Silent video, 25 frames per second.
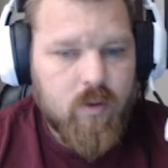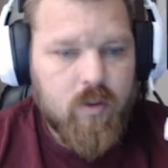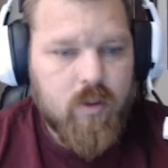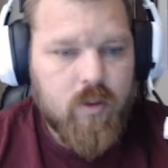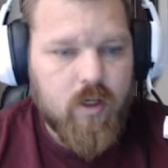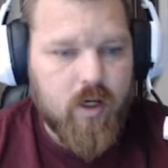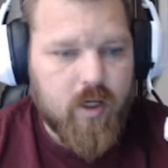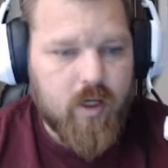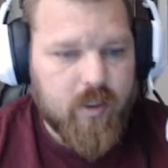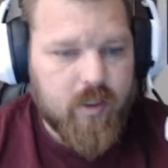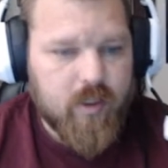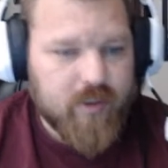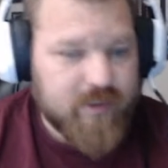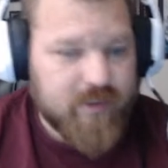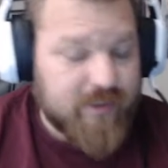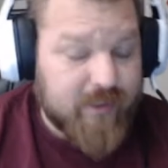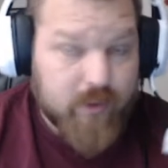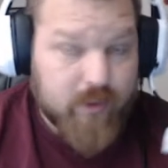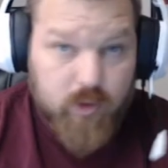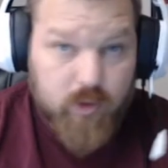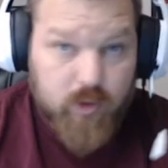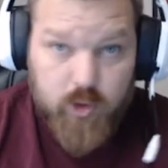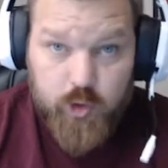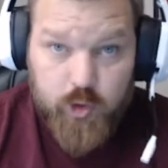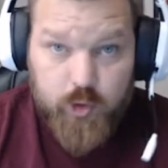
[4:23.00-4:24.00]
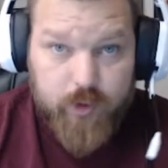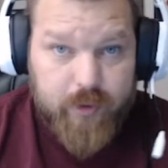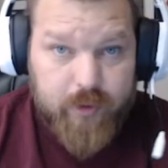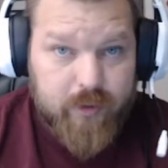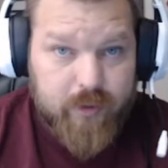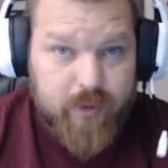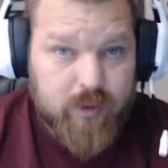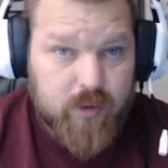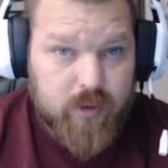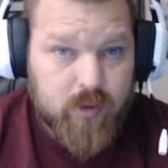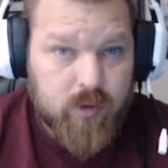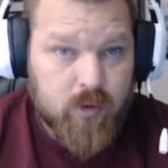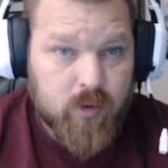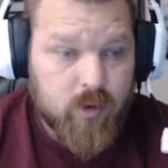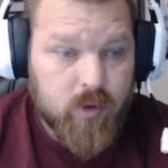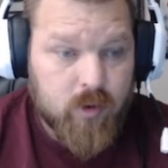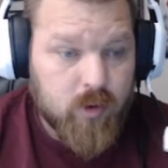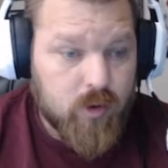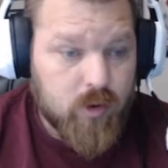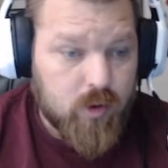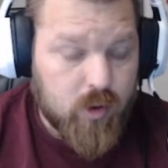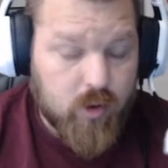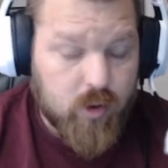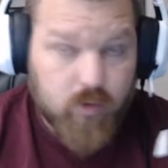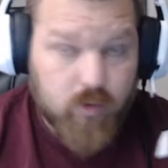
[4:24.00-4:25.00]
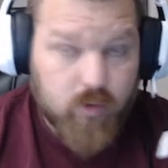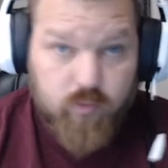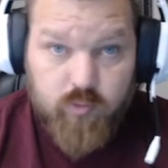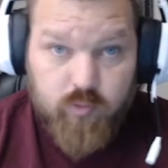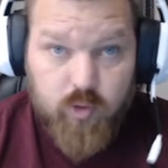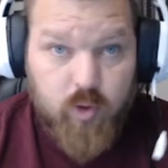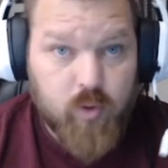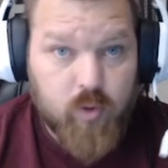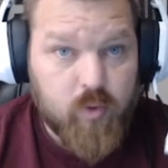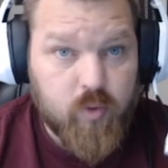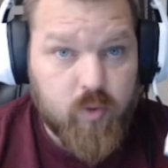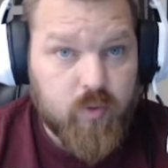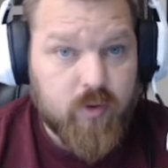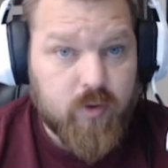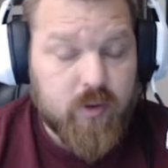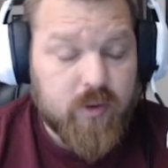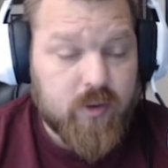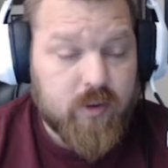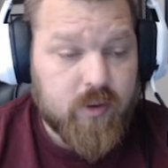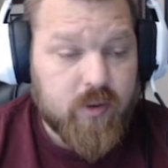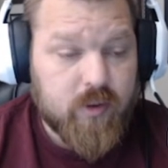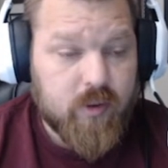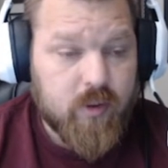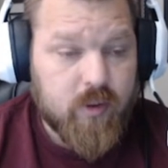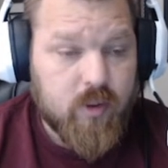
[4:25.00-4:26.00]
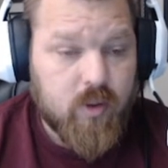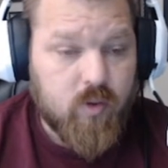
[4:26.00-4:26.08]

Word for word: uh, skill trees, the runes,